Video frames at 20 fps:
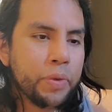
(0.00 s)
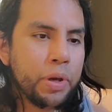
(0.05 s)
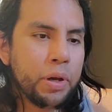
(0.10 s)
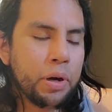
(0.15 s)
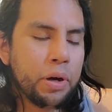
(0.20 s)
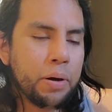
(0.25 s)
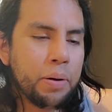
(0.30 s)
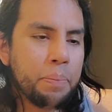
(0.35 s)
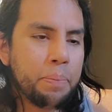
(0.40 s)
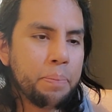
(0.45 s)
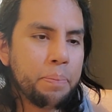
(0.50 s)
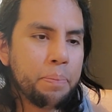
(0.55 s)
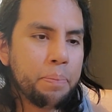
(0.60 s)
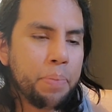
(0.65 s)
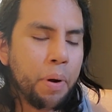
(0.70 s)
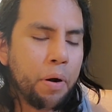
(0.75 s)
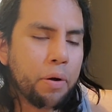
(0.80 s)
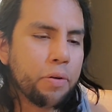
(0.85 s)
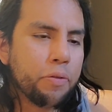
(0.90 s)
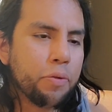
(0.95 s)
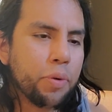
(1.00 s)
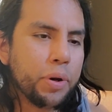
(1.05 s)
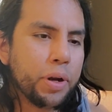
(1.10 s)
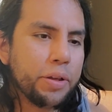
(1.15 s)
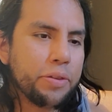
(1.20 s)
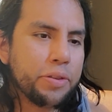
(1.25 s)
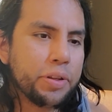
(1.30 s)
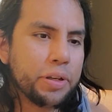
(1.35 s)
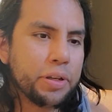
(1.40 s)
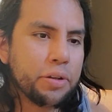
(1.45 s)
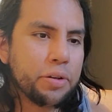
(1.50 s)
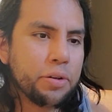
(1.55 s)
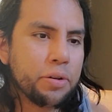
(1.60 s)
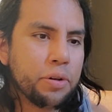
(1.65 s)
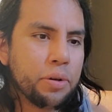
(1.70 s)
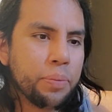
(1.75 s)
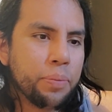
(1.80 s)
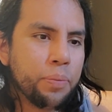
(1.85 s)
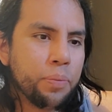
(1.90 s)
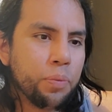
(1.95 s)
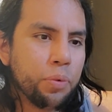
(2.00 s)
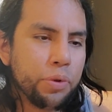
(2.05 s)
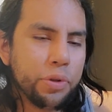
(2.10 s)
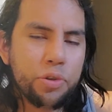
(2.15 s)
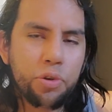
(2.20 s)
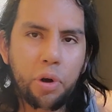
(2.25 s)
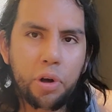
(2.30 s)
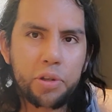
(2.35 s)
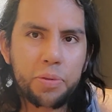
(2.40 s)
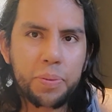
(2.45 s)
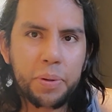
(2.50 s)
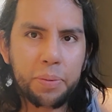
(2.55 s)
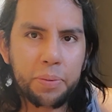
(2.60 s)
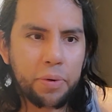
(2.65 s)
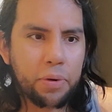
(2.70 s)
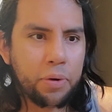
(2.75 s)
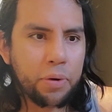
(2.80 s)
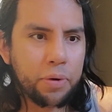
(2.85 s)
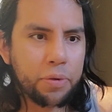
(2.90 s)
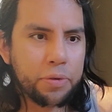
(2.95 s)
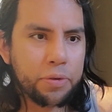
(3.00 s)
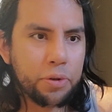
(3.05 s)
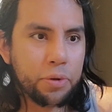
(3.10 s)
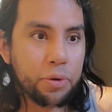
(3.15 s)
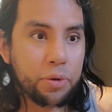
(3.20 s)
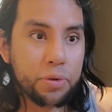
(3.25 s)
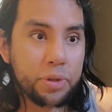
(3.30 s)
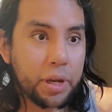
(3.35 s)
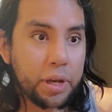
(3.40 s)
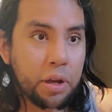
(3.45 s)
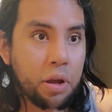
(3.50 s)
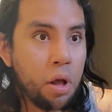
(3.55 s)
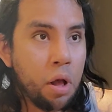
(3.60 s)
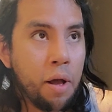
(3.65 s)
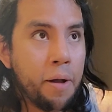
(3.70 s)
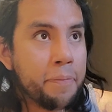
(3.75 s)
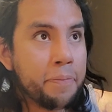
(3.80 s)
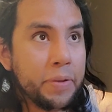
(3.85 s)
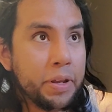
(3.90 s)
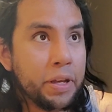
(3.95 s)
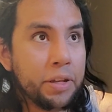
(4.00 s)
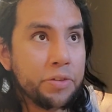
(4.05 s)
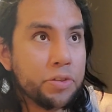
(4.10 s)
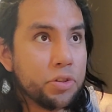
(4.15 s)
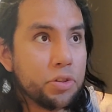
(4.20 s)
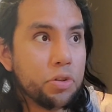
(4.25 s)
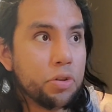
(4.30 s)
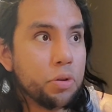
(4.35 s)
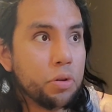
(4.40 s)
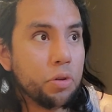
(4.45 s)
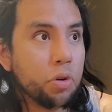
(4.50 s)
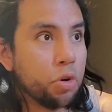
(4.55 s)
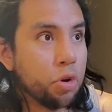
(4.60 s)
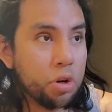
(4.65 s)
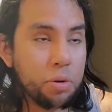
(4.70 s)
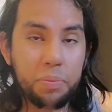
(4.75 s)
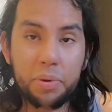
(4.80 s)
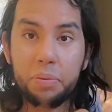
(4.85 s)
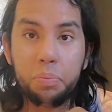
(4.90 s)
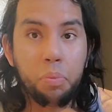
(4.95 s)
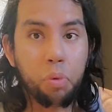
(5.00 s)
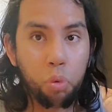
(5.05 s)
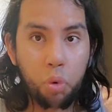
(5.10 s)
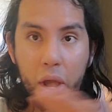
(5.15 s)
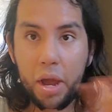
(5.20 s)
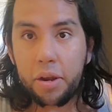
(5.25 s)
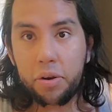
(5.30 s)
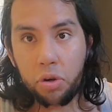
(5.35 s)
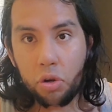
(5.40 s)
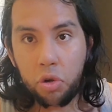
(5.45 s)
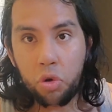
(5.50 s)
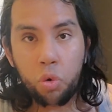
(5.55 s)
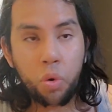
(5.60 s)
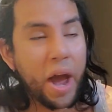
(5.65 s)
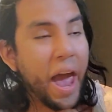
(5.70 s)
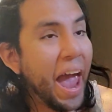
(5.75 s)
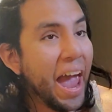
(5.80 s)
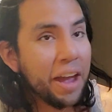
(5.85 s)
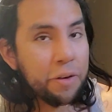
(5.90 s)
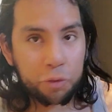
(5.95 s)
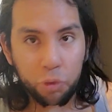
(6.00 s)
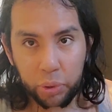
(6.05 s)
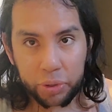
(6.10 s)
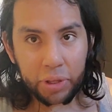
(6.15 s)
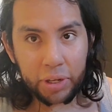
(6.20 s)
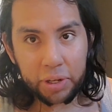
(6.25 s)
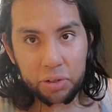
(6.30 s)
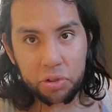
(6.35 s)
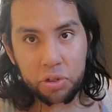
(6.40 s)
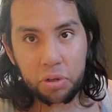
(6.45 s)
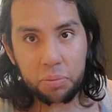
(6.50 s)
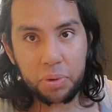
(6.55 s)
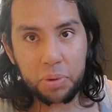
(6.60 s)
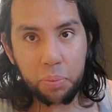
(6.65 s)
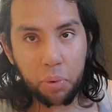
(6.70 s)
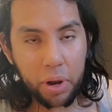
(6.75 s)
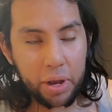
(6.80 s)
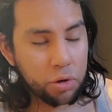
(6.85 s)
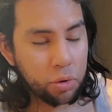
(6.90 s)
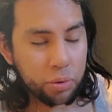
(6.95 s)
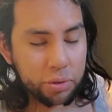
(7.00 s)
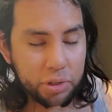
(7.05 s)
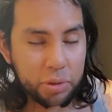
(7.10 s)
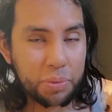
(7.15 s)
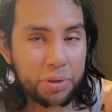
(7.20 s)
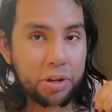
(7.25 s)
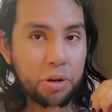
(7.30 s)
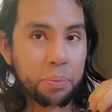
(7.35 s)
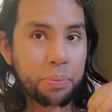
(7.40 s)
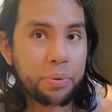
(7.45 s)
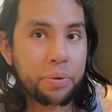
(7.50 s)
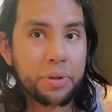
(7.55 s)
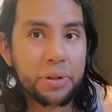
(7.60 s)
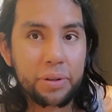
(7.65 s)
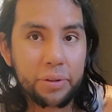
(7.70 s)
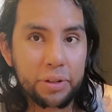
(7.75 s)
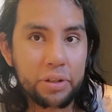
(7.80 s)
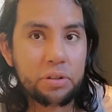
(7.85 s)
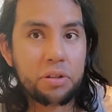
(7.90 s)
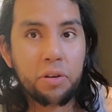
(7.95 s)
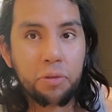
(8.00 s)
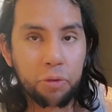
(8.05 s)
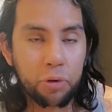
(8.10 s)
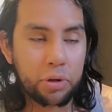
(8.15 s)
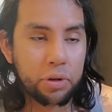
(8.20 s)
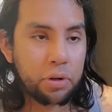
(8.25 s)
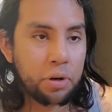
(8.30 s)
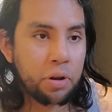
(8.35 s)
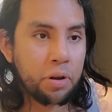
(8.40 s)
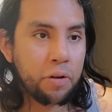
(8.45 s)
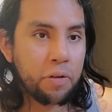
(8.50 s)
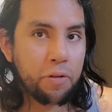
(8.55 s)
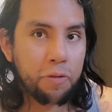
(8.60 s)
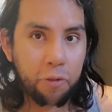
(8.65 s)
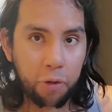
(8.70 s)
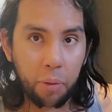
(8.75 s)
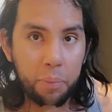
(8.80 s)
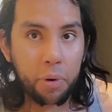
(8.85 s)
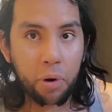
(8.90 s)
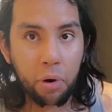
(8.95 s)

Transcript: um, part of what I think really draws people to Earth 2 is like it's going to be brand new. Everything is going to be brand new. It's going to be completely different from